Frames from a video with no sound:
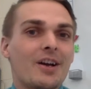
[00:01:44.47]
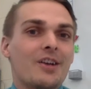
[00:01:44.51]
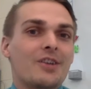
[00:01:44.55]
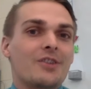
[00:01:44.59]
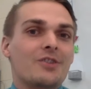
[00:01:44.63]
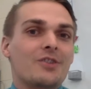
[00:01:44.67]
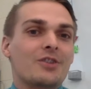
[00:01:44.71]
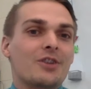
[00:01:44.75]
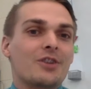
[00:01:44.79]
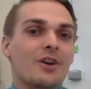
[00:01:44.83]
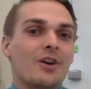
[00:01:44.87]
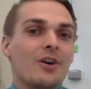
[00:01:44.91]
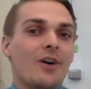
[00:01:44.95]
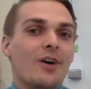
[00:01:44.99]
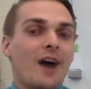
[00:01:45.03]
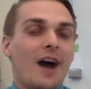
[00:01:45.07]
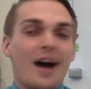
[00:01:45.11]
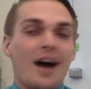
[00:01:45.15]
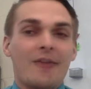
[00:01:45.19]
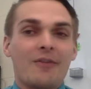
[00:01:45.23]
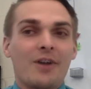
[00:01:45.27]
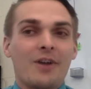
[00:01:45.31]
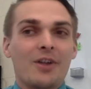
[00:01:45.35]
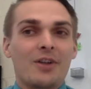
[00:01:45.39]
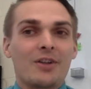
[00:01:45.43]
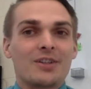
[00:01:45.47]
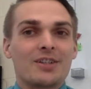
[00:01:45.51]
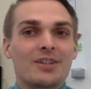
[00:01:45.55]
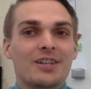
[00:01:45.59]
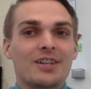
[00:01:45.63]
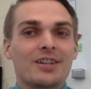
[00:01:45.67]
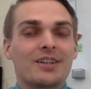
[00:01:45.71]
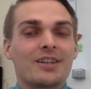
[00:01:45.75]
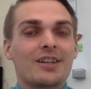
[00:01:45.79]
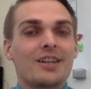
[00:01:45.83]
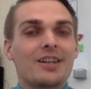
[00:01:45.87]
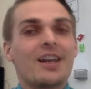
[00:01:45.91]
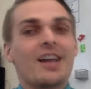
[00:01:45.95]
So I
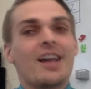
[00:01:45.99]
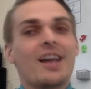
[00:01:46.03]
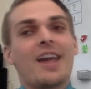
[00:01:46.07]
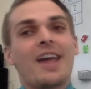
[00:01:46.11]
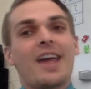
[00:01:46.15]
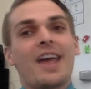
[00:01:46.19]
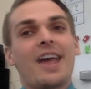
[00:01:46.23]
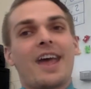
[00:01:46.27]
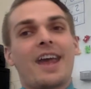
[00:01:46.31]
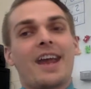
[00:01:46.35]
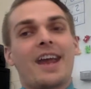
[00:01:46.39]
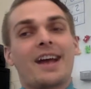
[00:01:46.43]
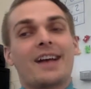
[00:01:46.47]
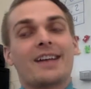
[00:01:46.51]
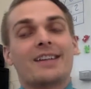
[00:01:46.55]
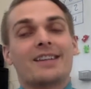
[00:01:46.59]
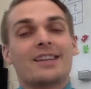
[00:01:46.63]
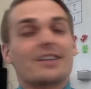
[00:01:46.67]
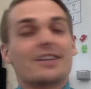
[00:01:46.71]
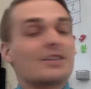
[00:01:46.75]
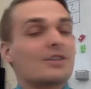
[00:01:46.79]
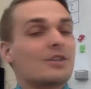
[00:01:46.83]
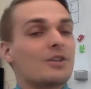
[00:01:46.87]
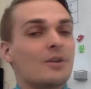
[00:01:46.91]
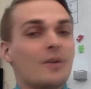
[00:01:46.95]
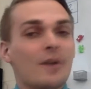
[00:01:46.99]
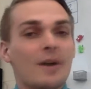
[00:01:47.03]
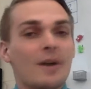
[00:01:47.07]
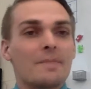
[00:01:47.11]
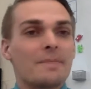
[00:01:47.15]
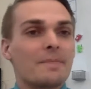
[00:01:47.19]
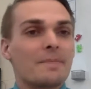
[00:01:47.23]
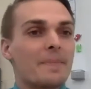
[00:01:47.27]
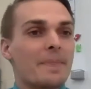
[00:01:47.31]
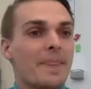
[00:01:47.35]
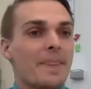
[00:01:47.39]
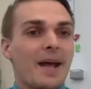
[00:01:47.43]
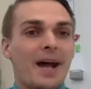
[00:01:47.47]
volunteered and I said, you know what?
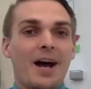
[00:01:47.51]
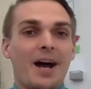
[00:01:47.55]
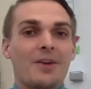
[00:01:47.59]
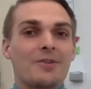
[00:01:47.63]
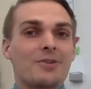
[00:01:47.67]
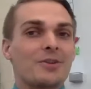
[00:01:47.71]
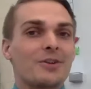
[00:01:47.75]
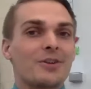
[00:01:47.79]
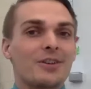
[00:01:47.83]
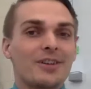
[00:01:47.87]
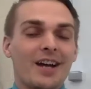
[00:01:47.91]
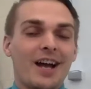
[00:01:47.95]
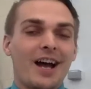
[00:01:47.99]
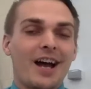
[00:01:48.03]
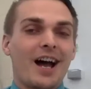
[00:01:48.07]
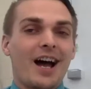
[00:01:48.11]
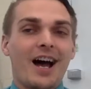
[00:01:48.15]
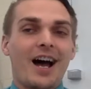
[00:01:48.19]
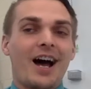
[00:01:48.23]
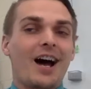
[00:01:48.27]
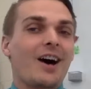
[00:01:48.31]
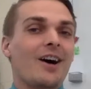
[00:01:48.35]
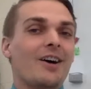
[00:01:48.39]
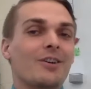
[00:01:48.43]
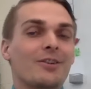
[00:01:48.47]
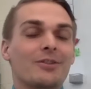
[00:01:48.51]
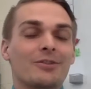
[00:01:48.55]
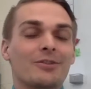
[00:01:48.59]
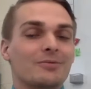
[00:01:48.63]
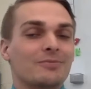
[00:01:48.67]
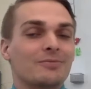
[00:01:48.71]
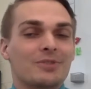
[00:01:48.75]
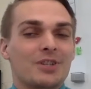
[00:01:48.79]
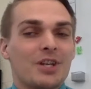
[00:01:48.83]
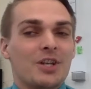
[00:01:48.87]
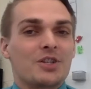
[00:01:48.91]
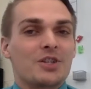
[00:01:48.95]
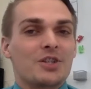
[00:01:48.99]
I'll do it.
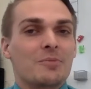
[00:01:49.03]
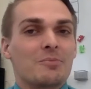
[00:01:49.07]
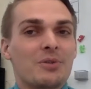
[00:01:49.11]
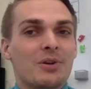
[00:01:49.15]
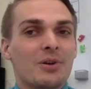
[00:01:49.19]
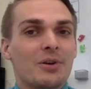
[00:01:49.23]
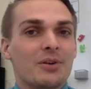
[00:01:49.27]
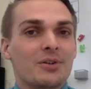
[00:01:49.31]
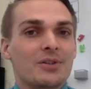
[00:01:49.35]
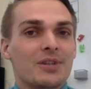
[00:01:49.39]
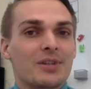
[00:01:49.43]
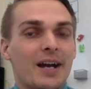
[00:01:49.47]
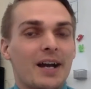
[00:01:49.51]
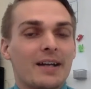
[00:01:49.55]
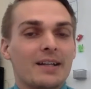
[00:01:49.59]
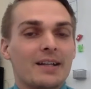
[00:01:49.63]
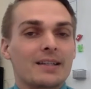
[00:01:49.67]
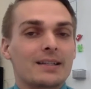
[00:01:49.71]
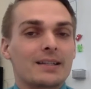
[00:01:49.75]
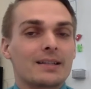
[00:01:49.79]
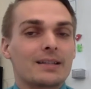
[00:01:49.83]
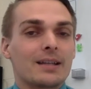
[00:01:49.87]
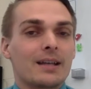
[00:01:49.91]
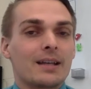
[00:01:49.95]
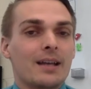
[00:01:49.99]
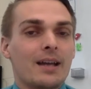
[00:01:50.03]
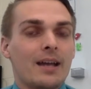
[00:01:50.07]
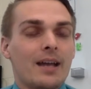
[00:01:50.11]
I'll teach computer science.